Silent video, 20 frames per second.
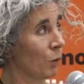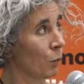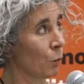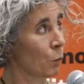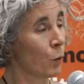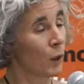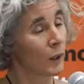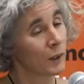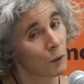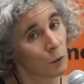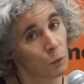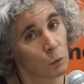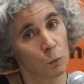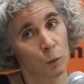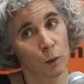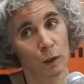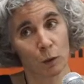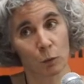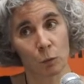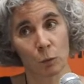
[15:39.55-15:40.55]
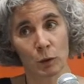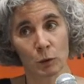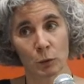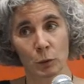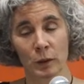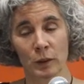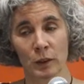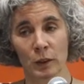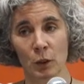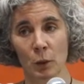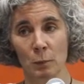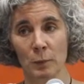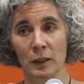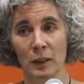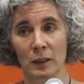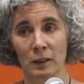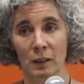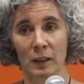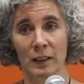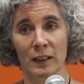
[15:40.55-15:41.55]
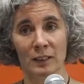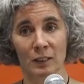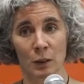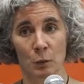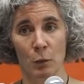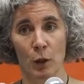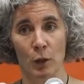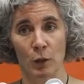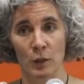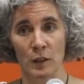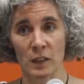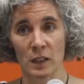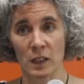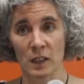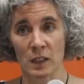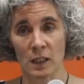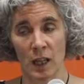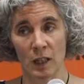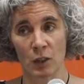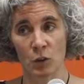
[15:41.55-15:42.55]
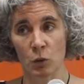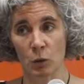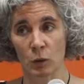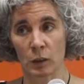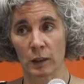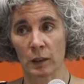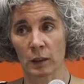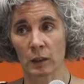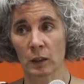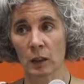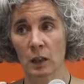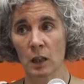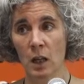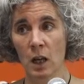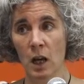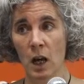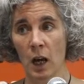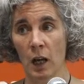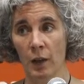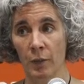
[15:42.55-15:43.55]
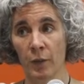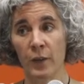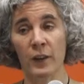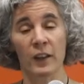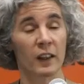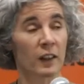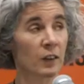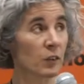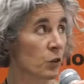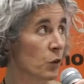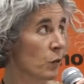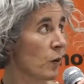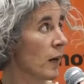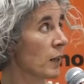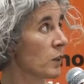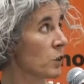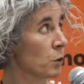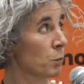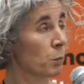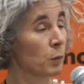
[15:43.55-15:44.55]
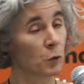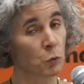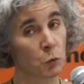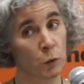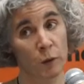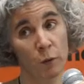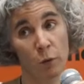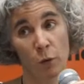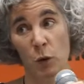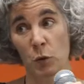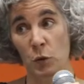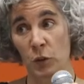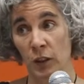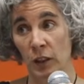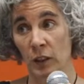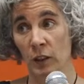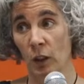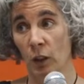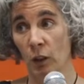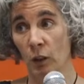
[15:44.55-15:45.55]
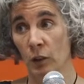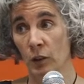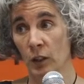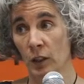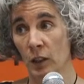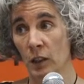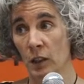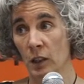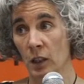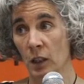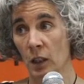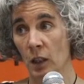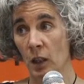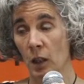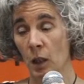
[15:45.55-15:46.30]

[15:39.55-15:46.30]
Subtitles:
what we denominate linked democracy is actually the interaction between those technologies,